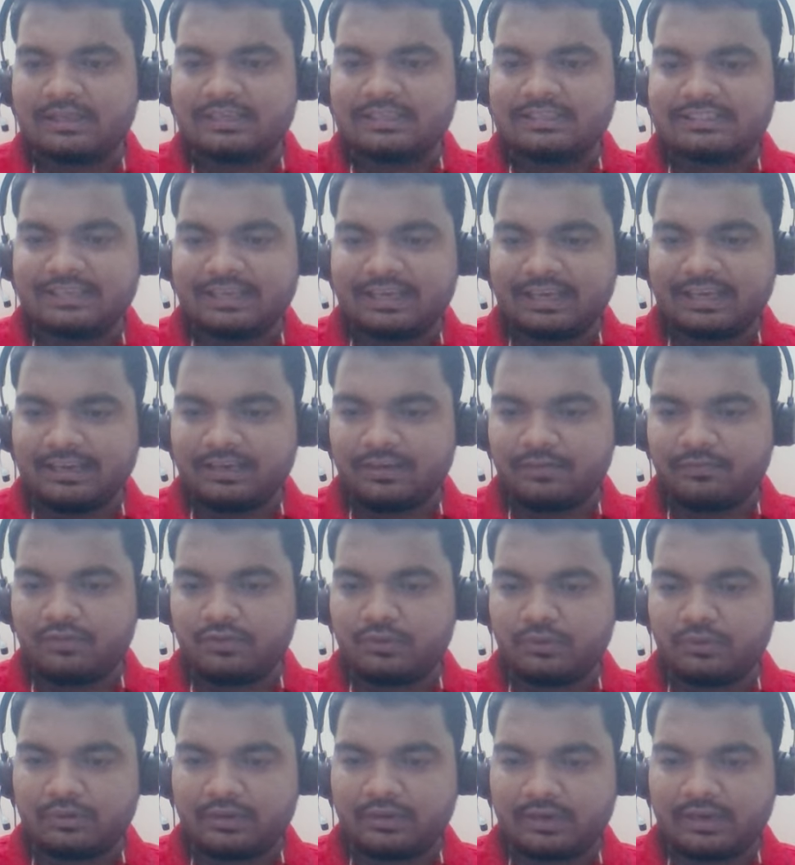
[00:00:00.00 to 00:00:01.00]
Second,
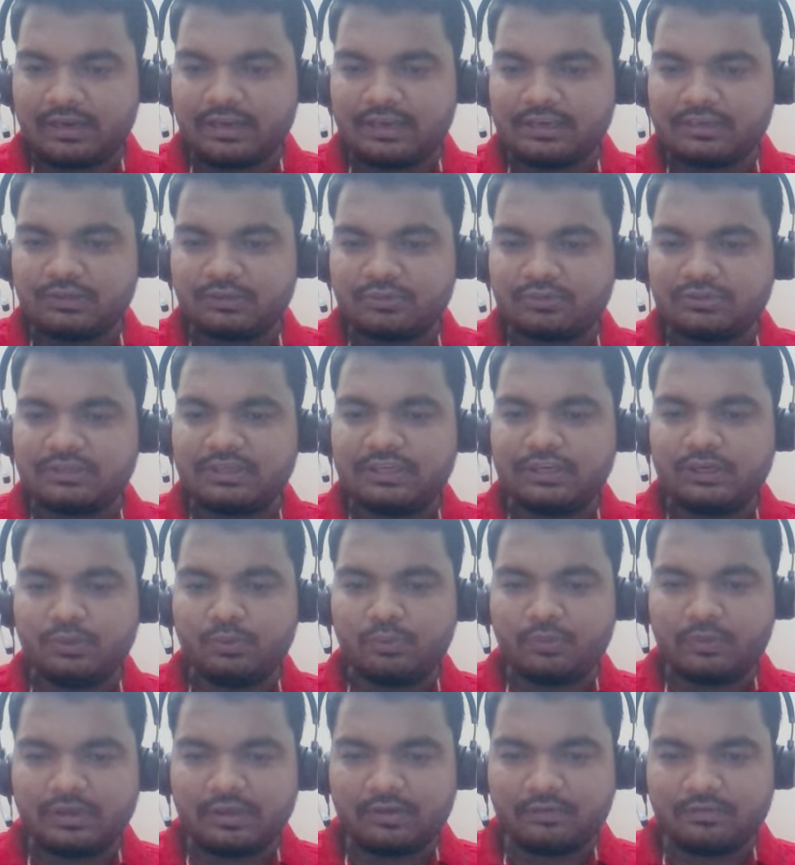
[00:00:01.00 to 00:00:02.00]
if you create using
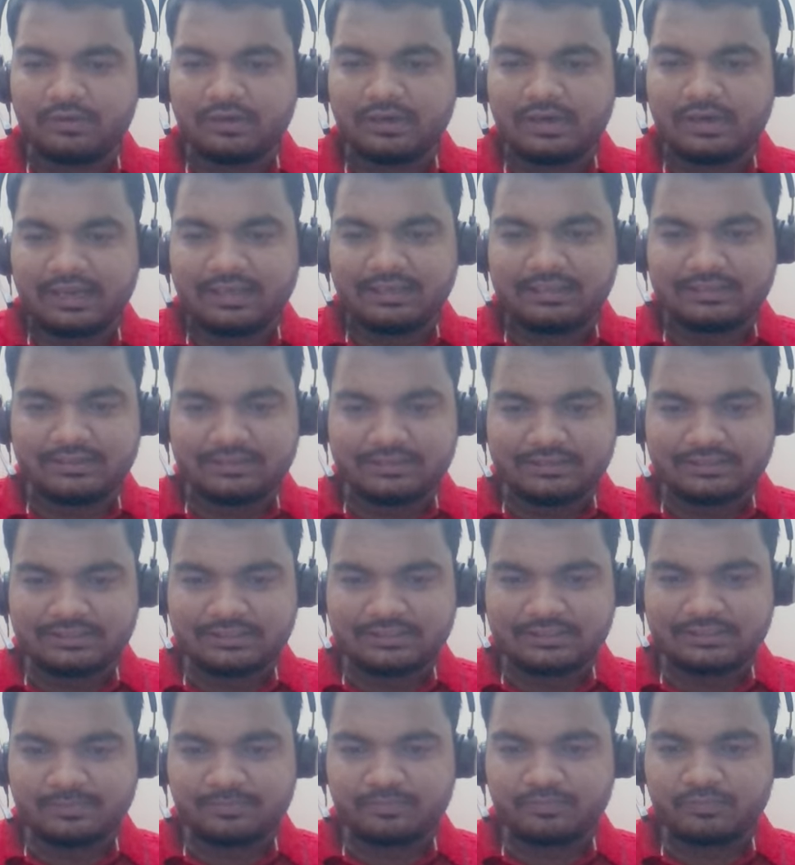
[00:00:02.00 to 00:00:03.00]
new keyword like
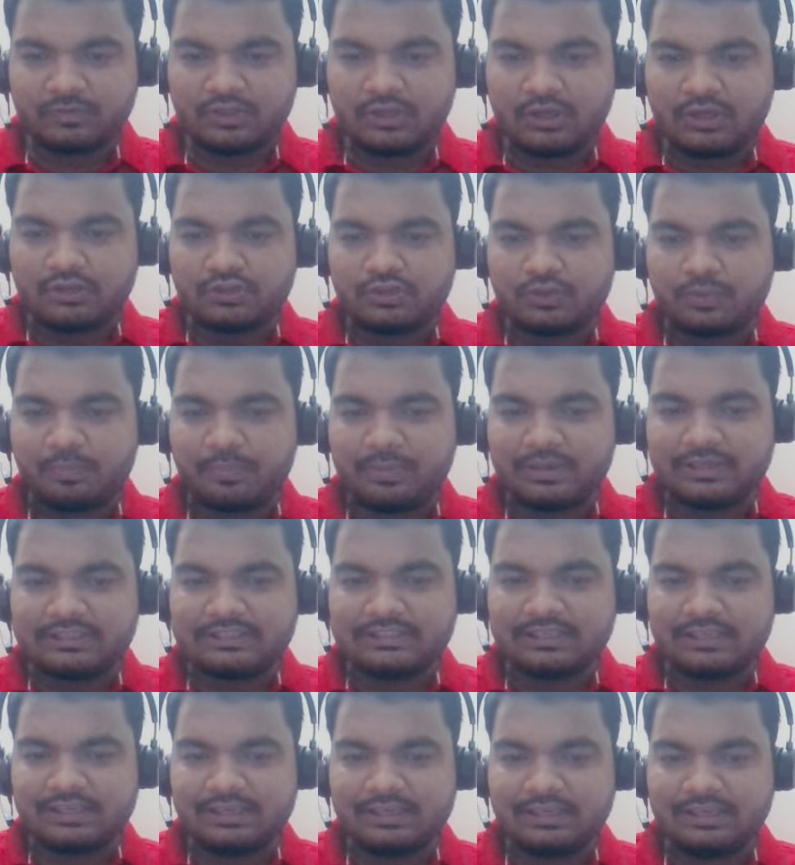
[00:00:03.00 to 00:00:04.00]
this, so
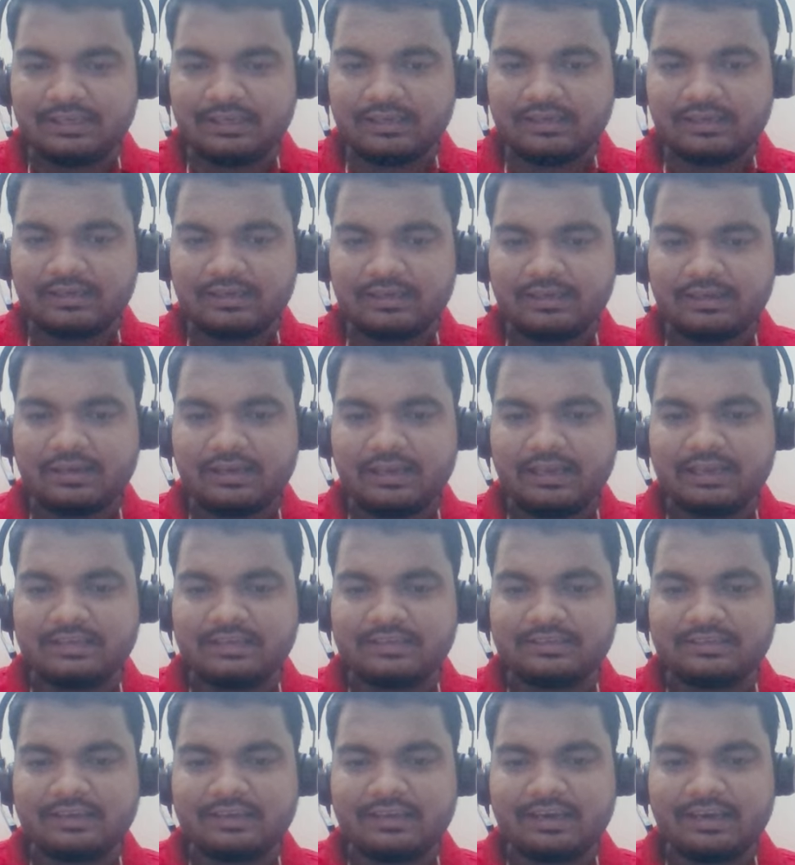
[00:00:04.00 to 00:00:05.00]
basically
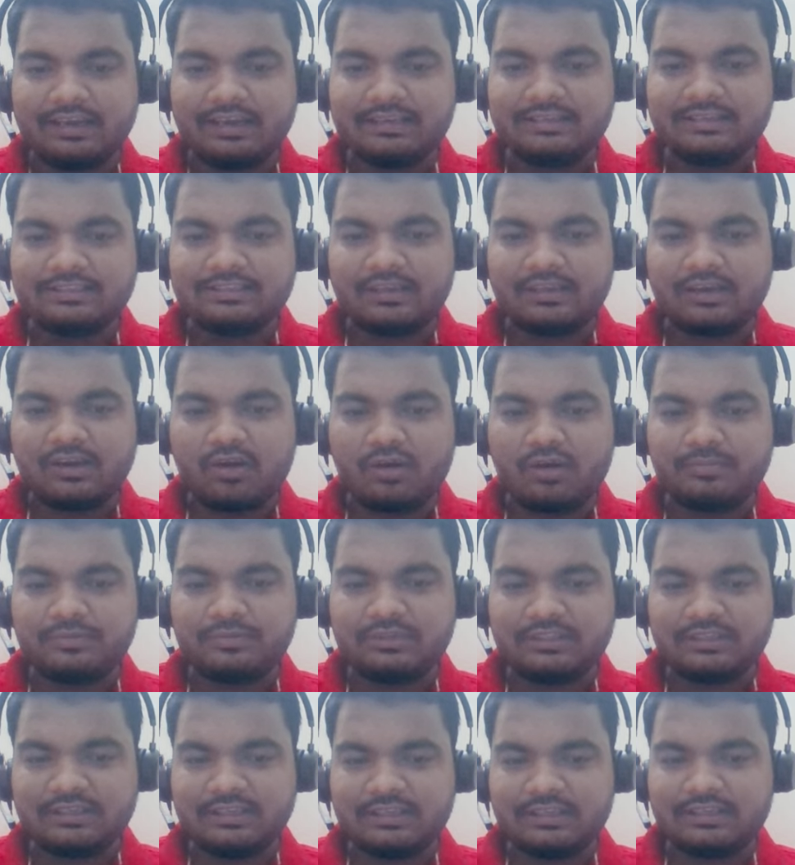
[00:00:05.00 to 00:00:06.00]
it creates an
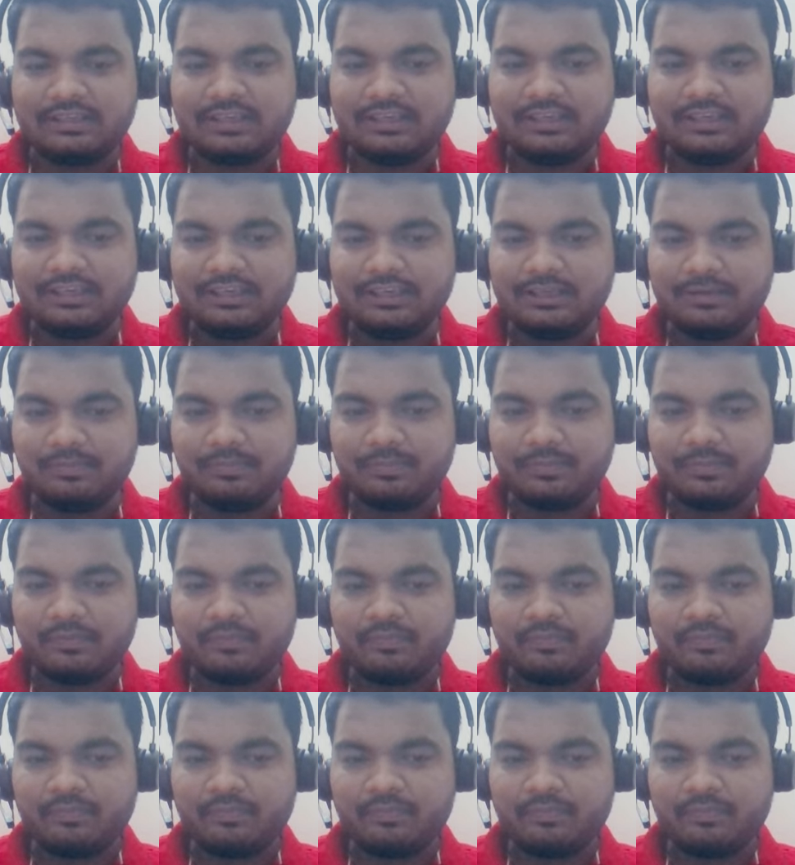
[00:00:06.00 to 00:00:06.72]
object in the heap